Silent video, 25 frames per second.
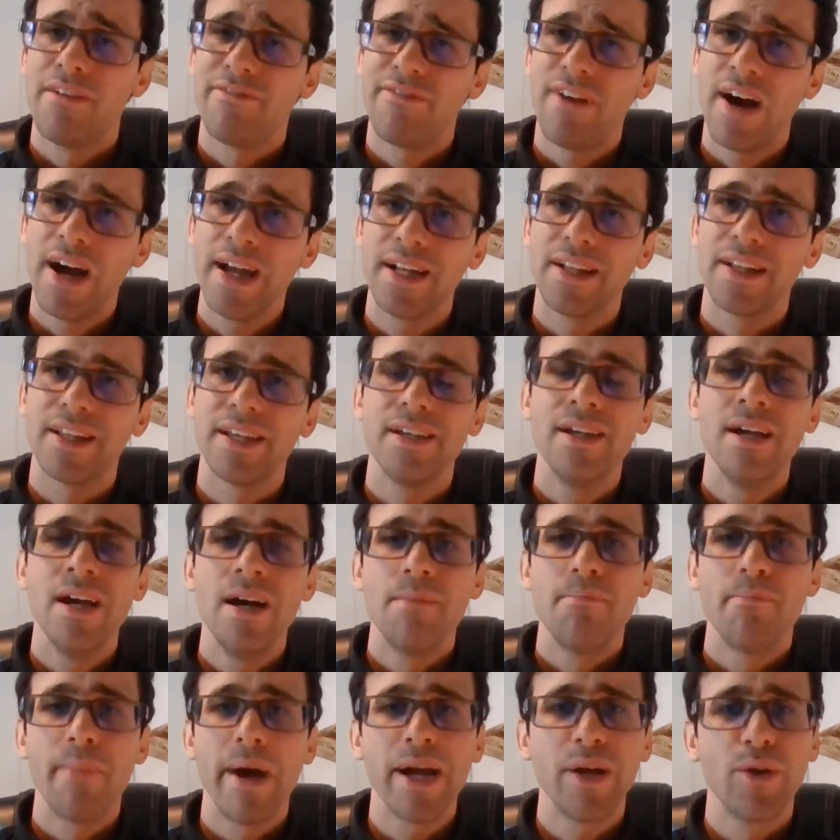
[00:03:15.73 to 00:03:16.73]
Finally,
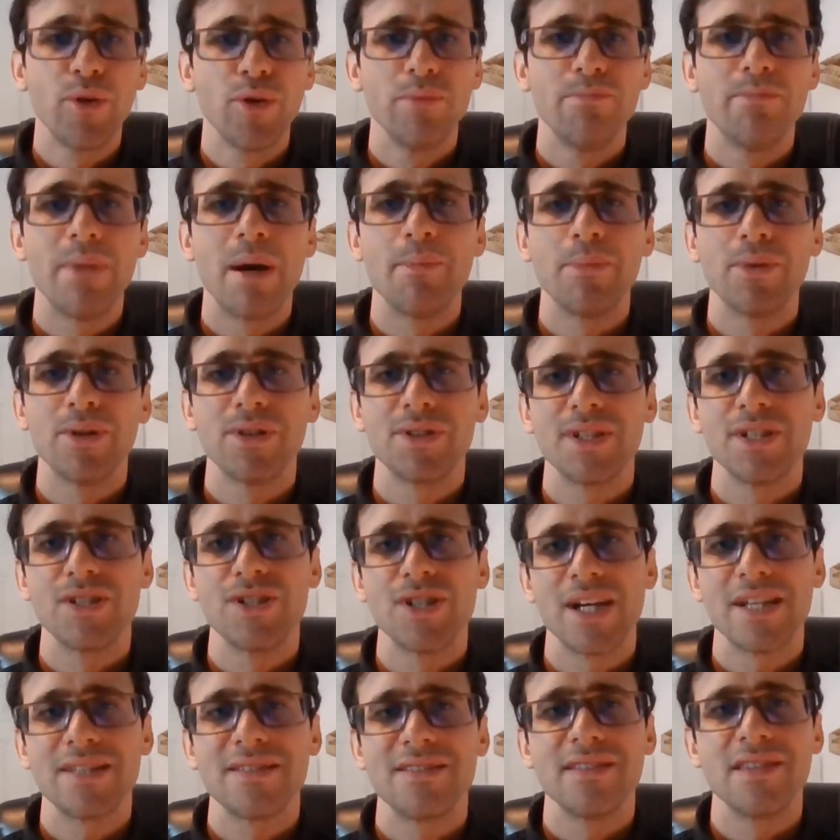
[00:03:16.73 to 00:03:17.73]
my group member
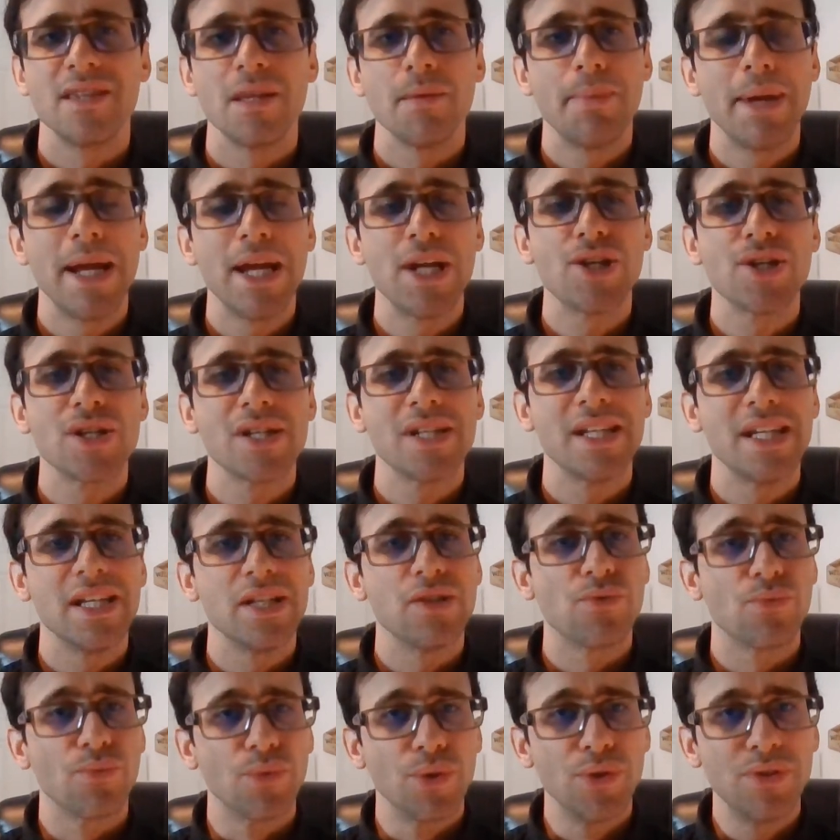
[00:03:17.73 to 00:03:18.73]
suggested the patient
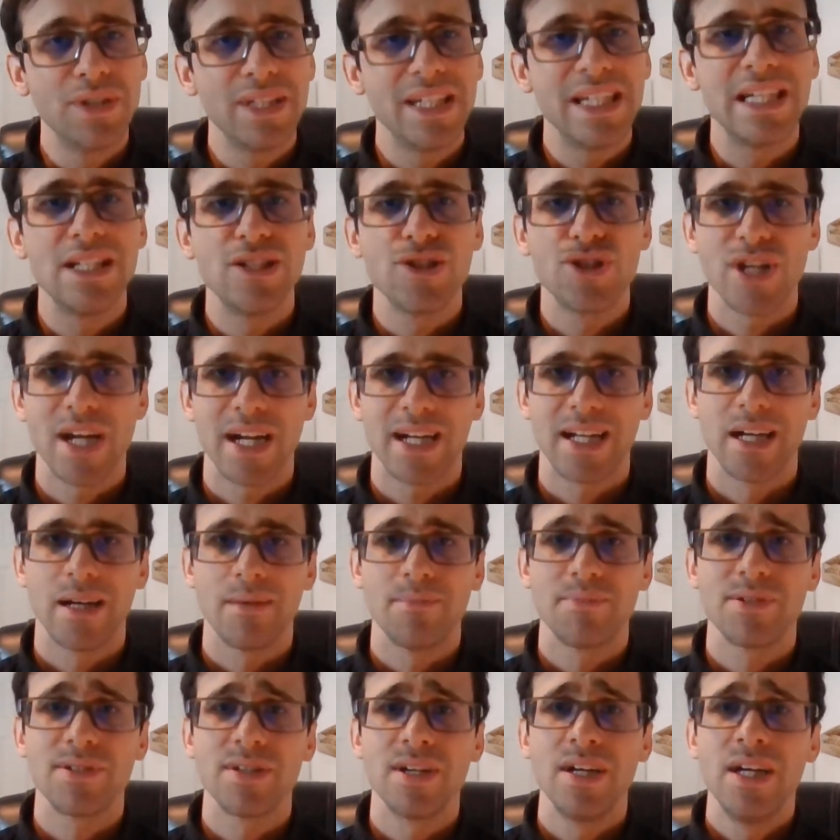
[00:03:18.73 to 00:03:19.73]
needs routine
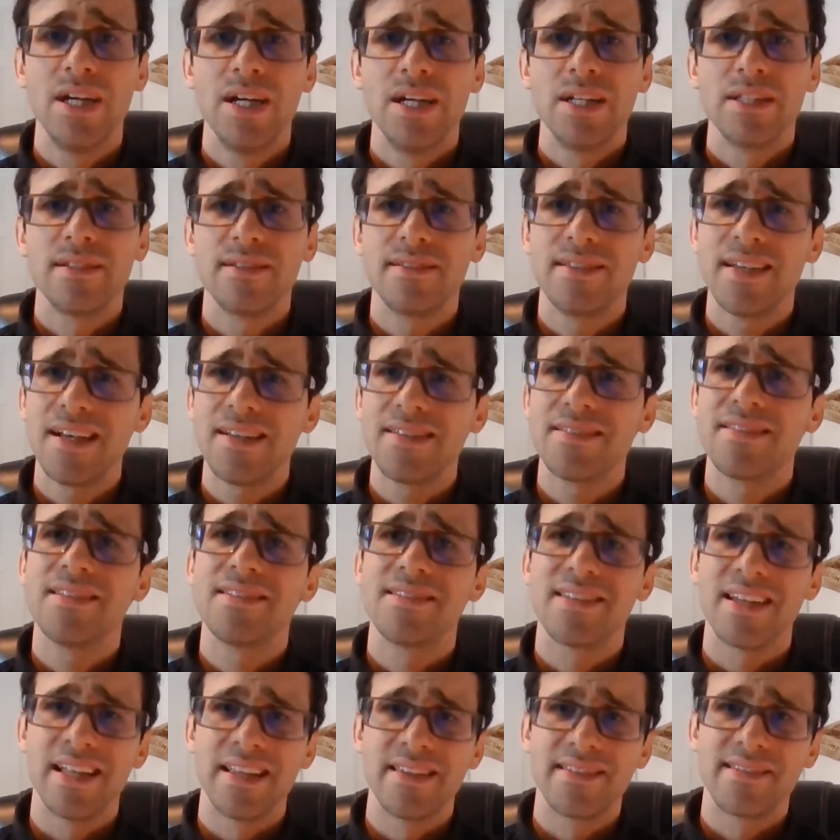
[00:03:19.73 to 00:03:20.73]
checkups to test
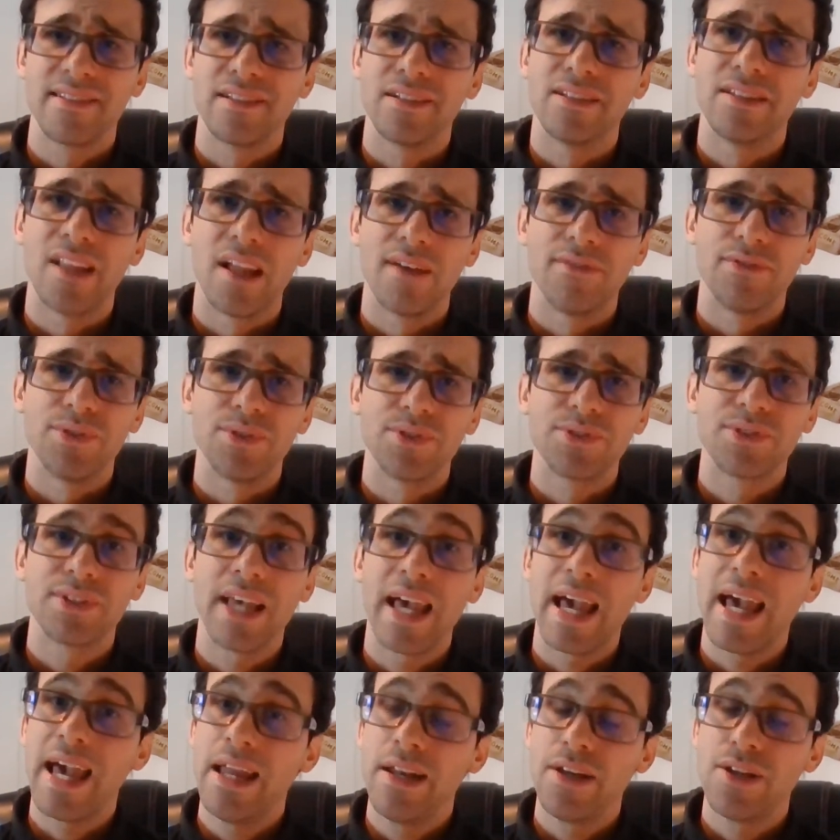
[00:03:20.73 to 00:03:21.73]
his insulin levels
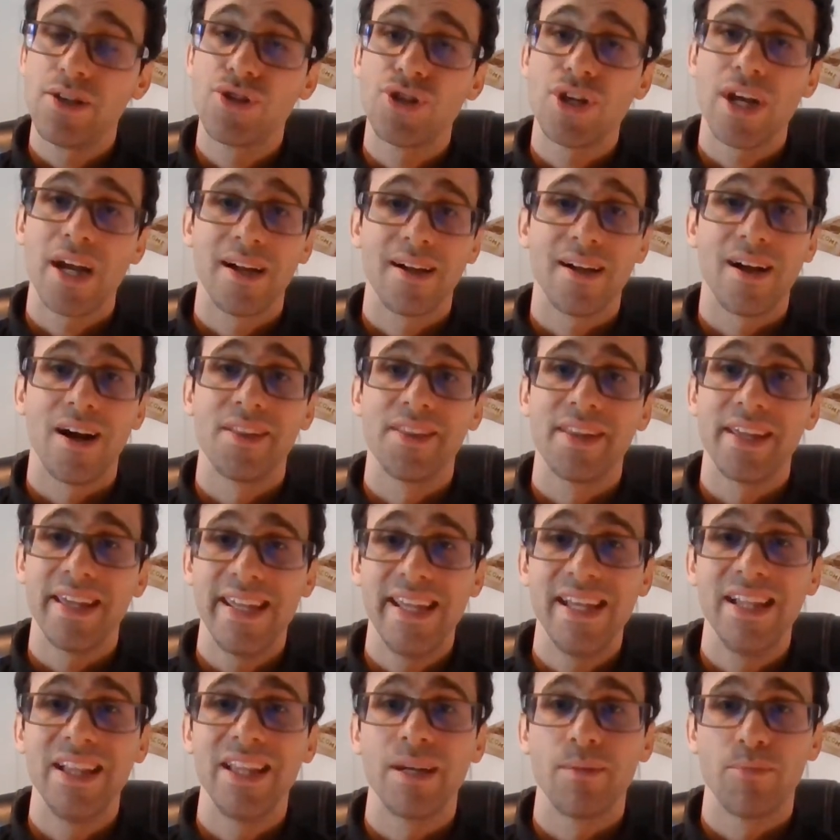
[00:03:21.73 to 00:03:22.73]
and to check on the
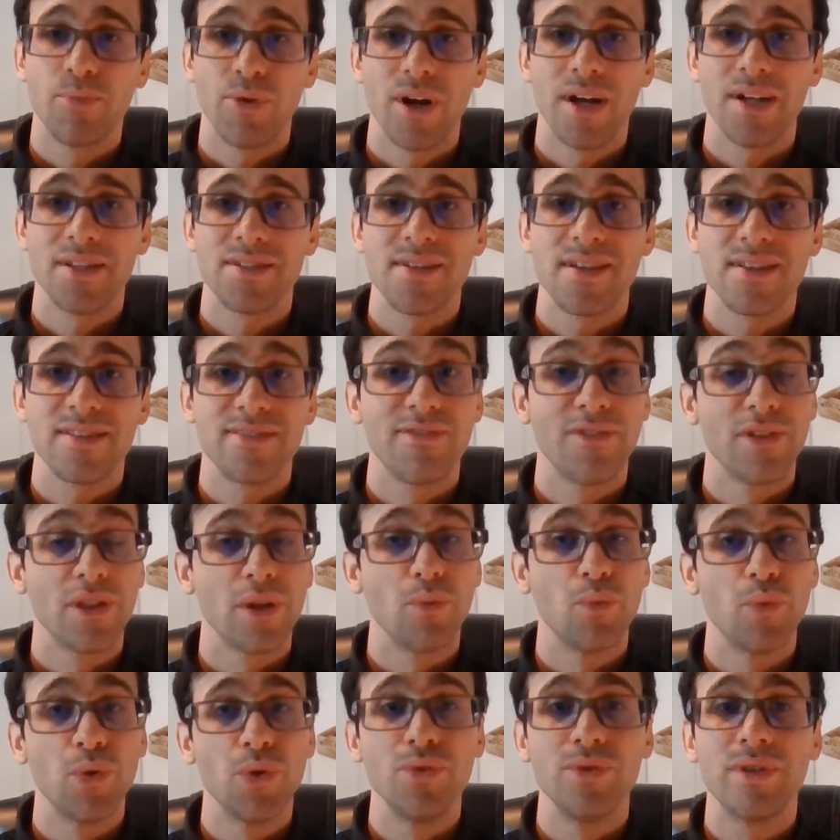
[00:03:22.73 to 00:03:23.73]
healing process for the
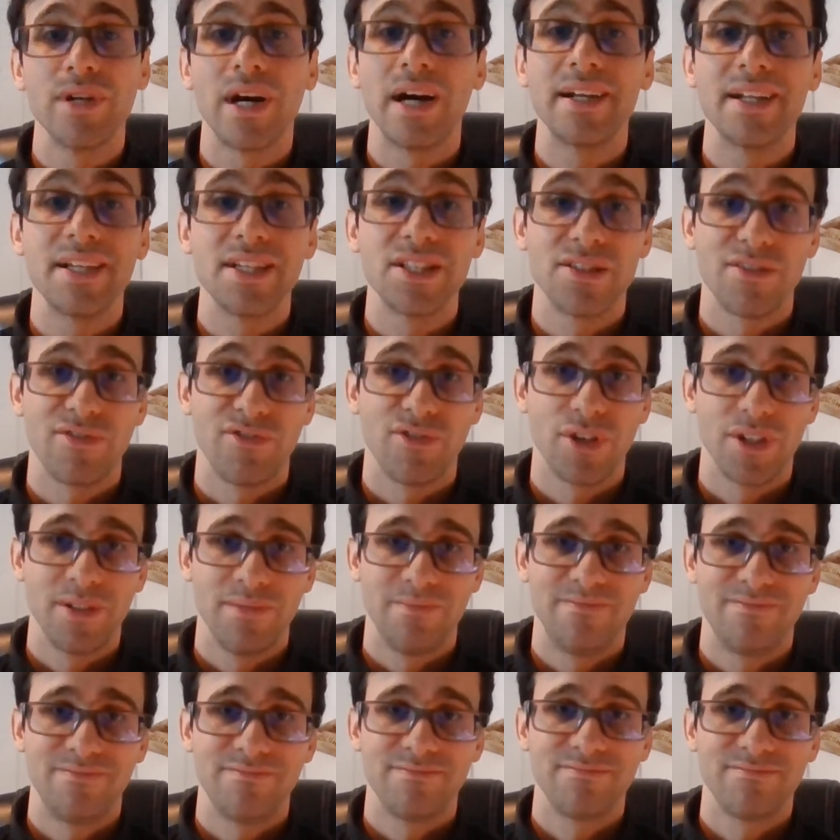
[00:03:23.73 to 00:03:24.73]
wound on his foot.
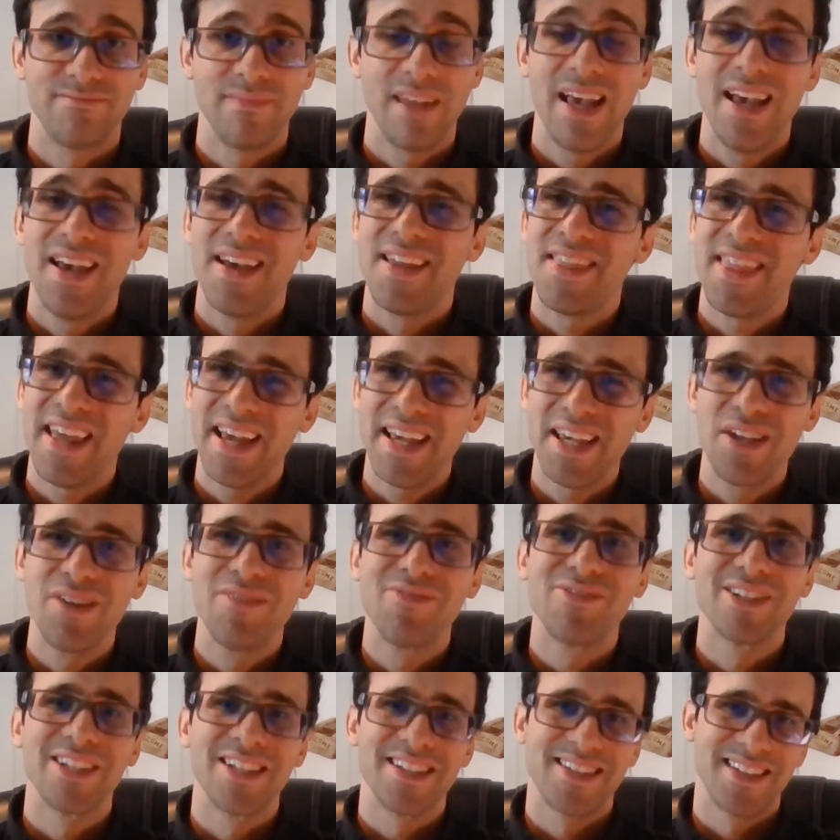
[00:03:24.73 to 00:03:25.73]
Thank you
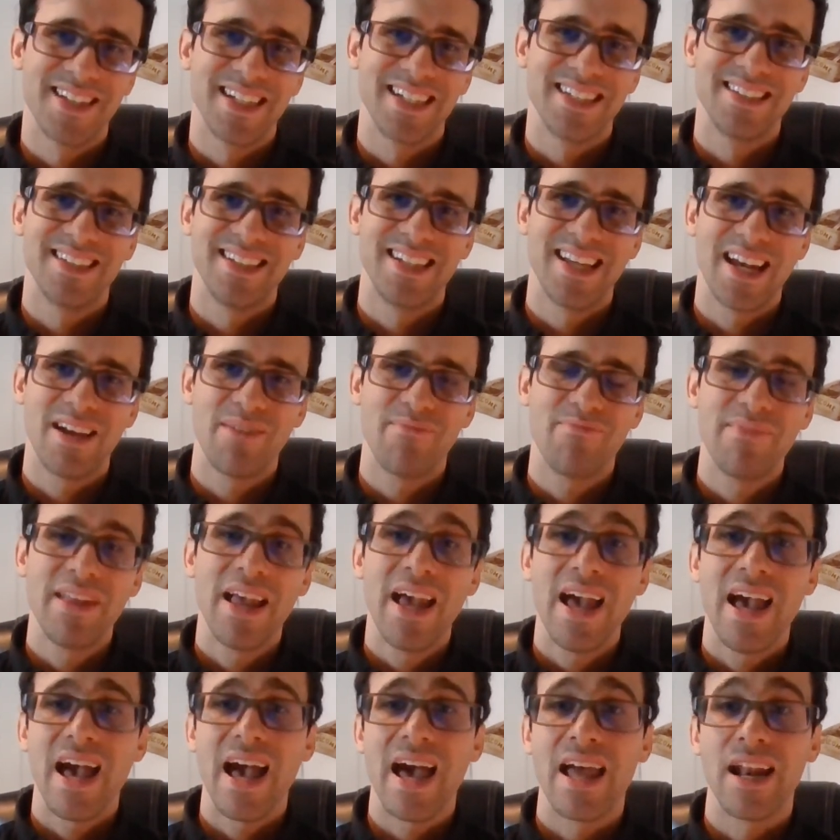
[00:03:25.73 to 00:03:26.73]
for listening today,
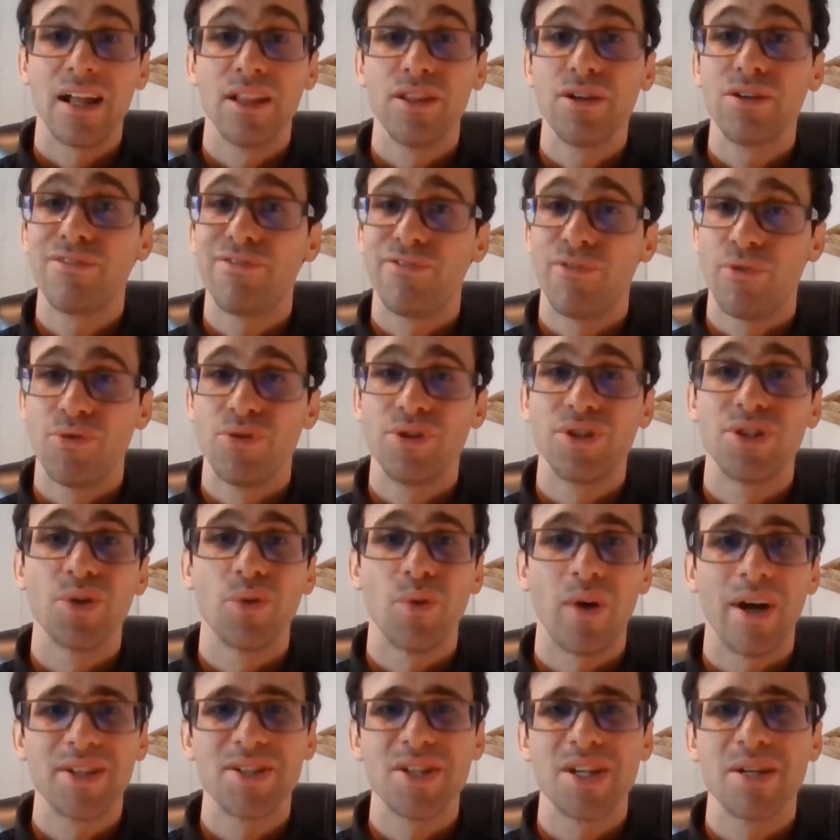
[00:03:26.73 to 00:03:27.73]
and I look forward to
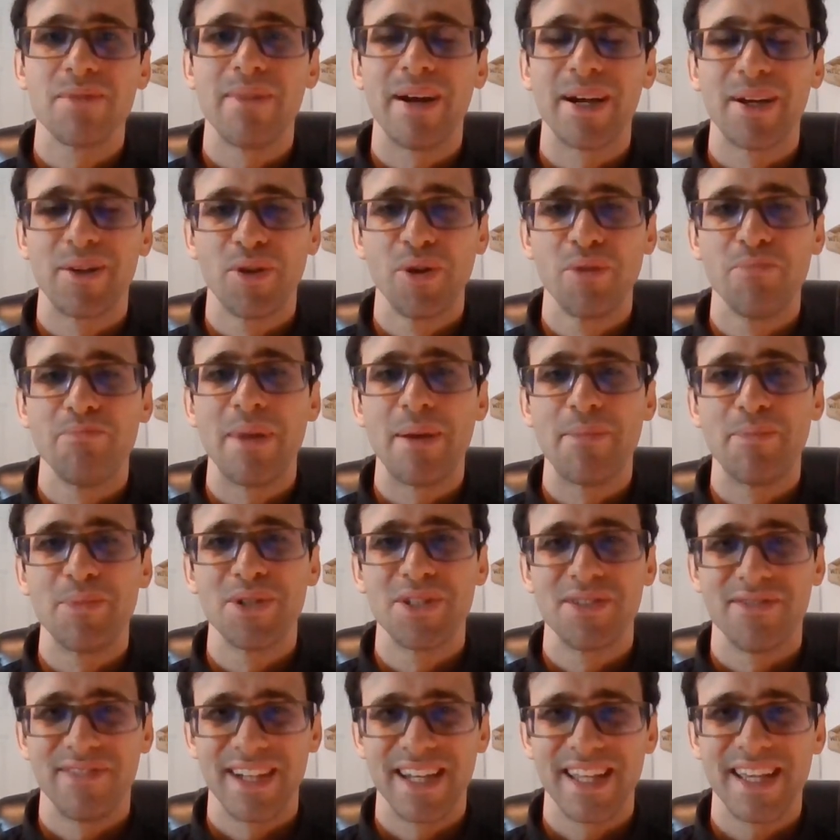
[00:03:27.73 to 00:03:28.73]
watching my group
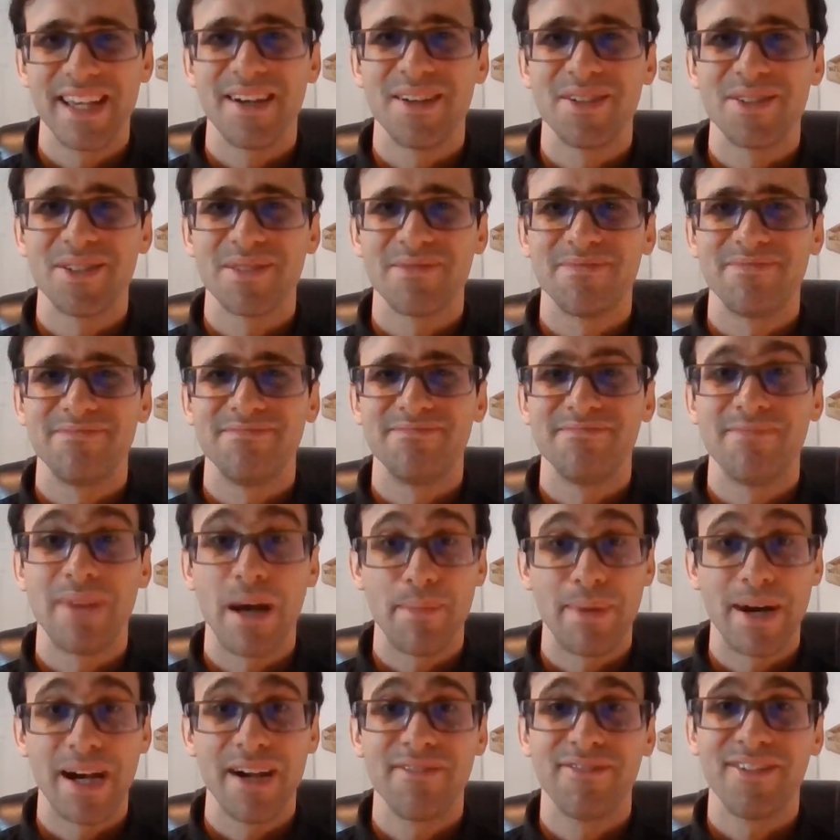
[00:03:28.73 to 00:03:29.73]
members' videos. Bye
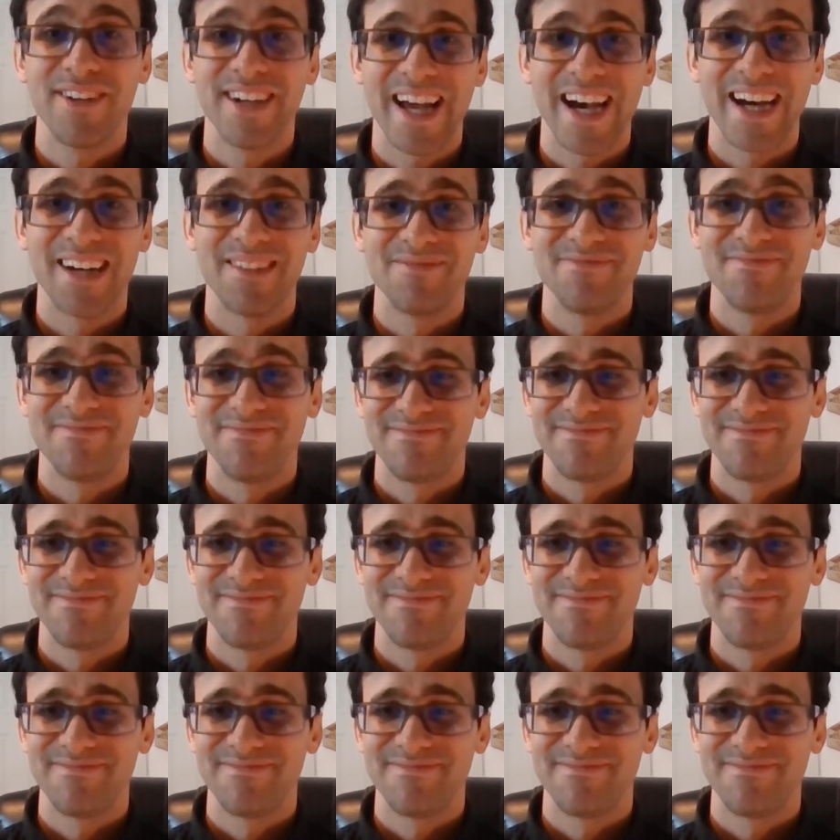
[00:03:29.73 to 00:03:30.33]
bye for now.